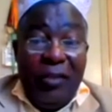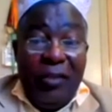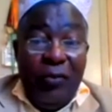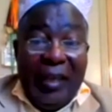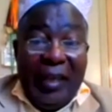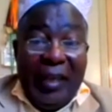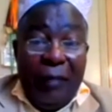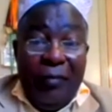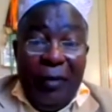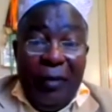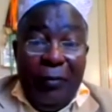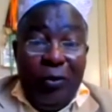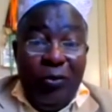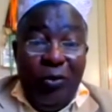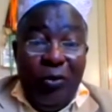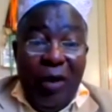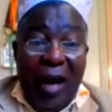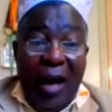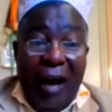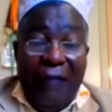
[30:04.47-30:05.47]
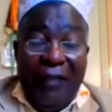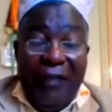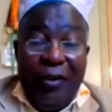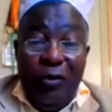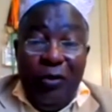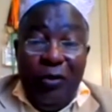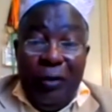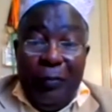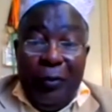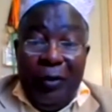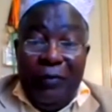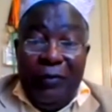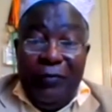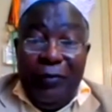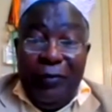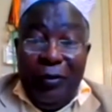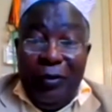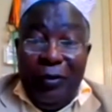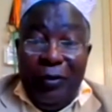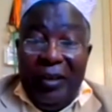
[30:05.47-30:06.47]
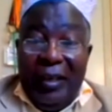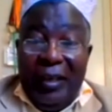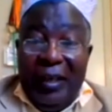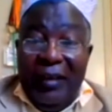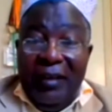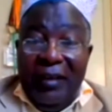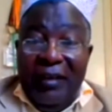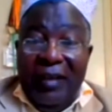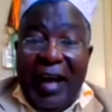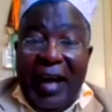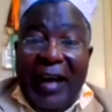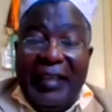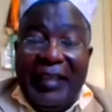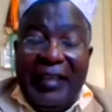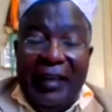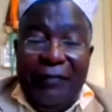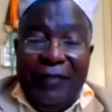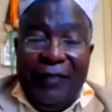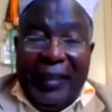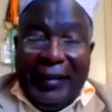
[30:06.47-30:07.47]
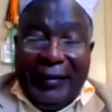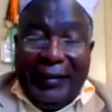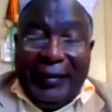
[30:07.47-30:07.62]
we can be able to have a new report for the Hustler Fund.